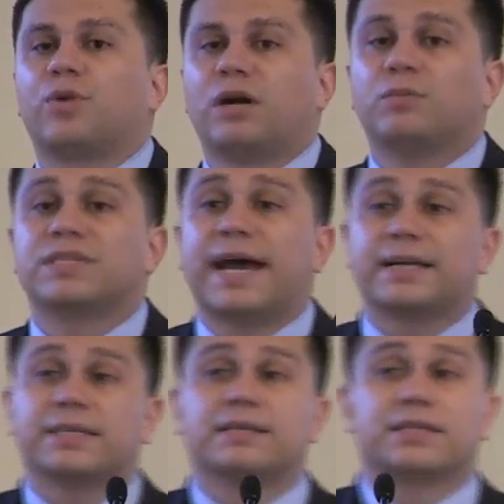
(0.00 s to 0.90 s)
problems
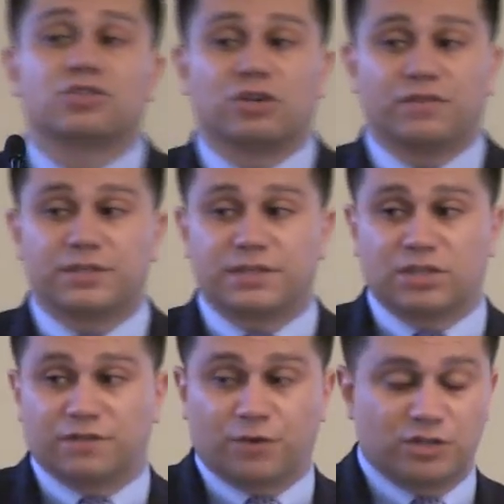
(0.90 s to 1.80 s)
accessing services
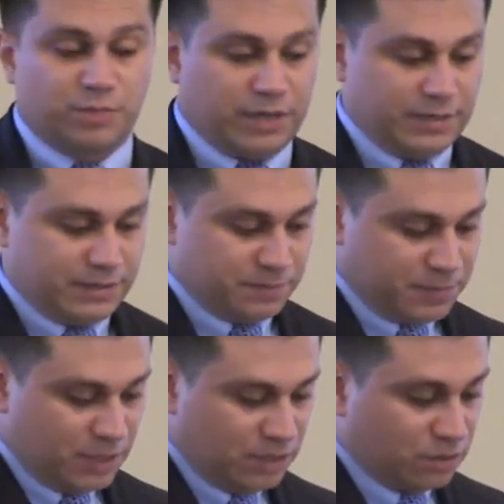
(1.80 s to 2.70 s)
in the first place.
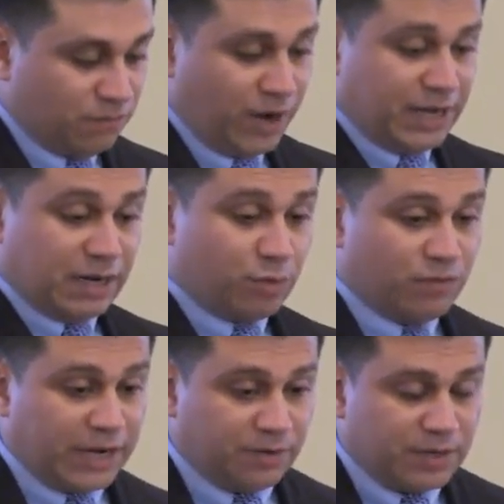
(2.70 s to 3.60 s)
So finding a
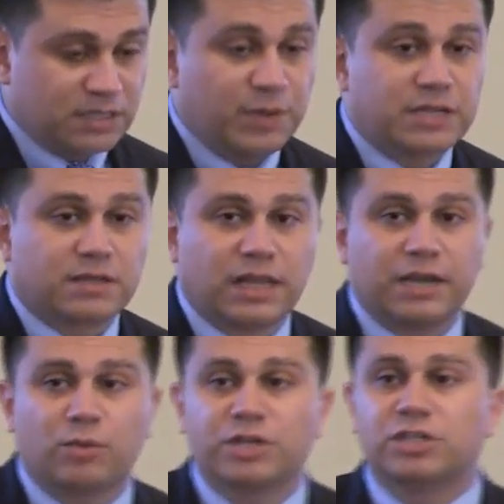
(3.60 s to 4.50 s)
provider that speaks the
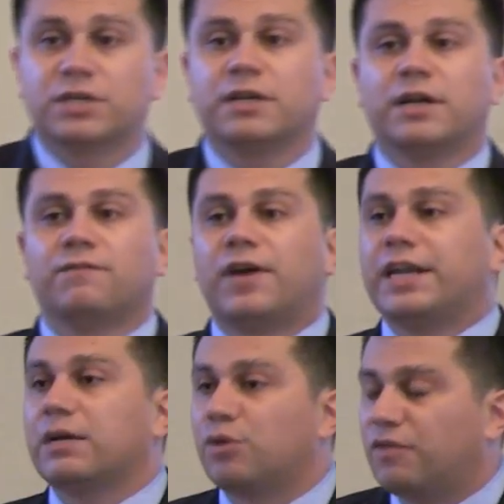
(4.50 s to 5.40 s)
language,
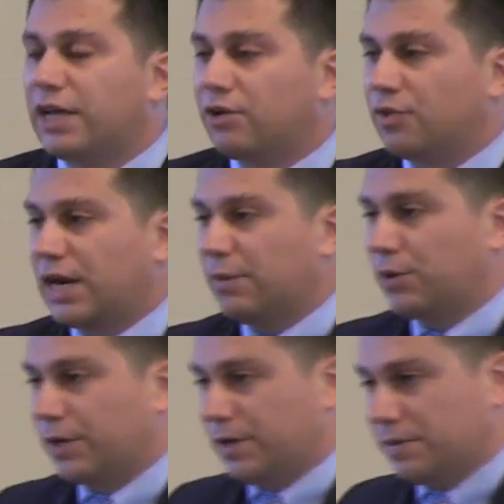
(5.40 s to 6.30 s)
finding a provider in the
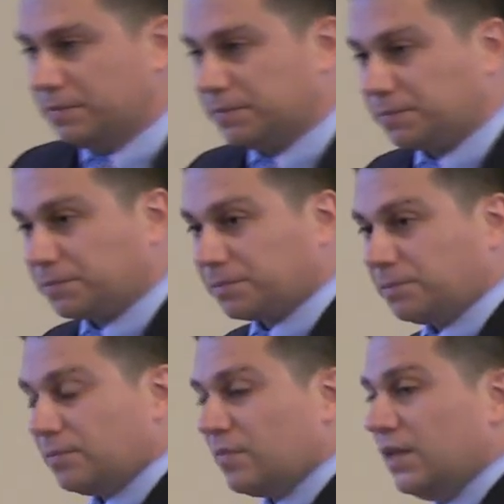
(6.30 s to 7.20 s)
neighborhood.
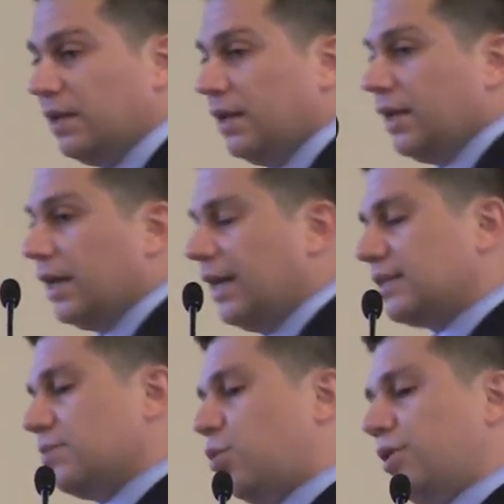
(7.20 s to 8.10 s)
And
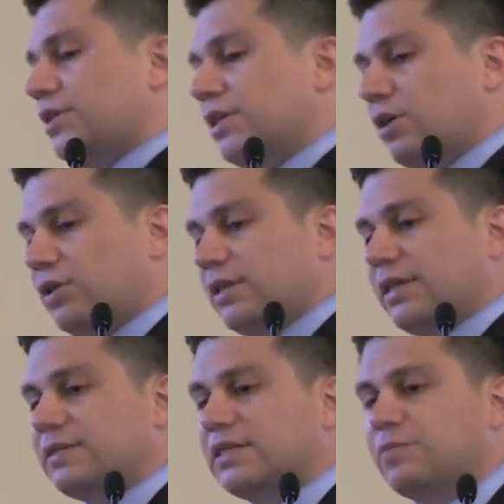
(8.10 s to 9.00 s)
it's important to note that
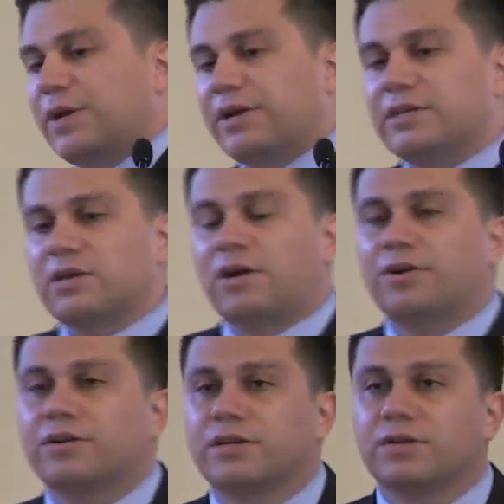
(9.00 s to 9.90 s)
these disparities
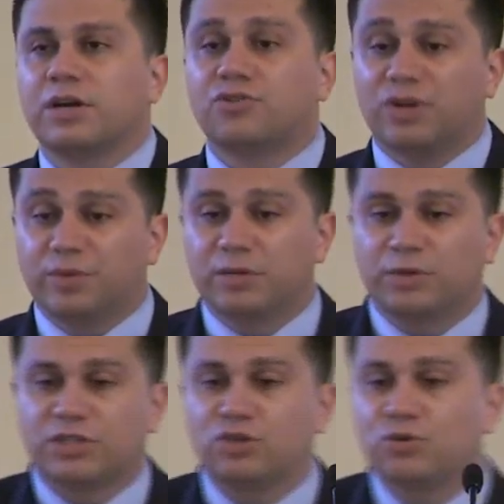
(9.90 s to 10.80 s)
aren't
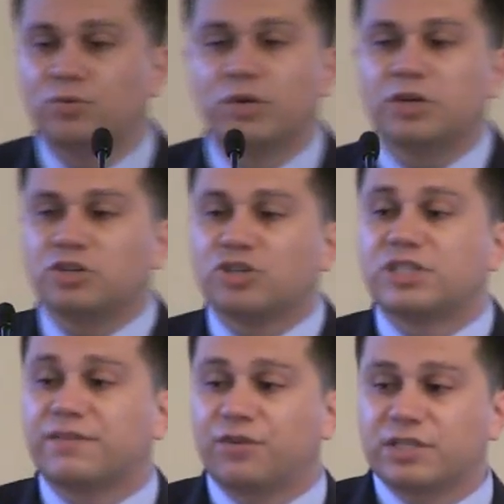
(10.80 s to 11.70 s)
attributable to
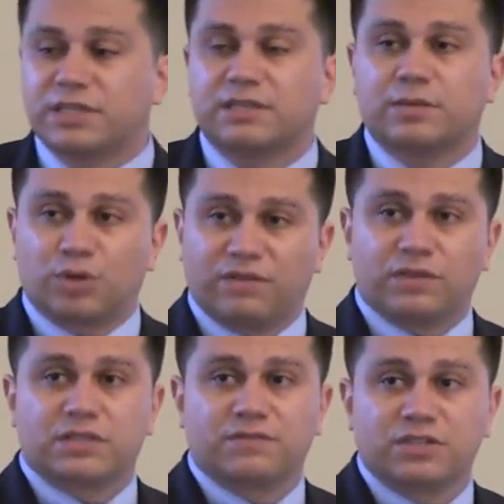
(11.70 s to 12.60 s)
just differences in the
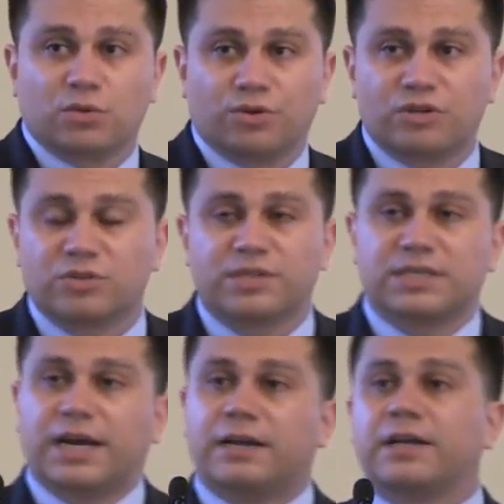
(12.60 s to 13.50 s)
prevalence of disorder. So
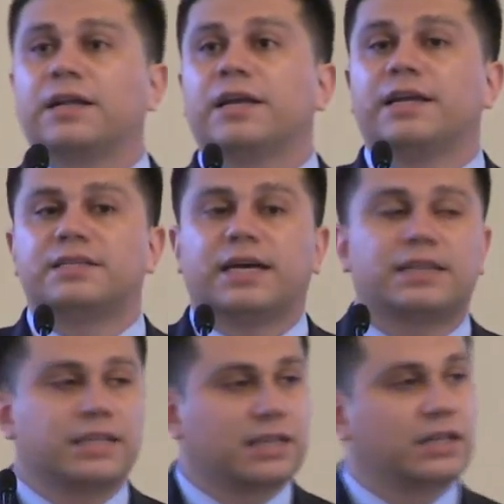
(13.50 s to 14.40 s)
it's not, it's
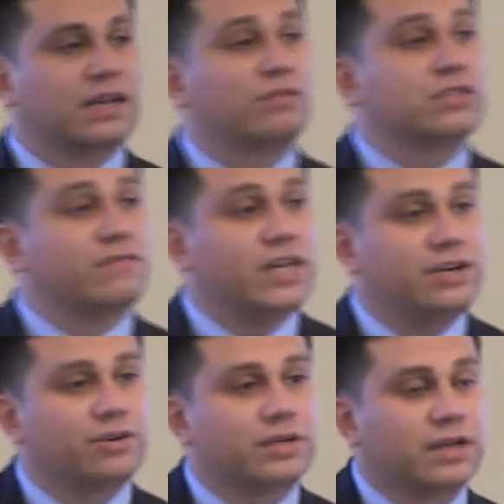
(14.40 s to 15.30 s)
not that the levels of
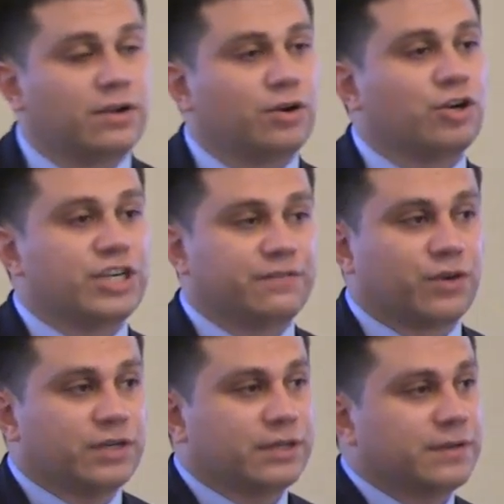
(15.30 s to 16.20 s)
need are, uh, are, are
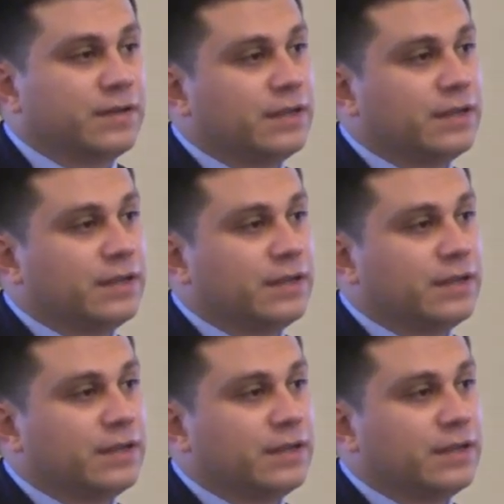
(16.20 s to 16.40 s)
different.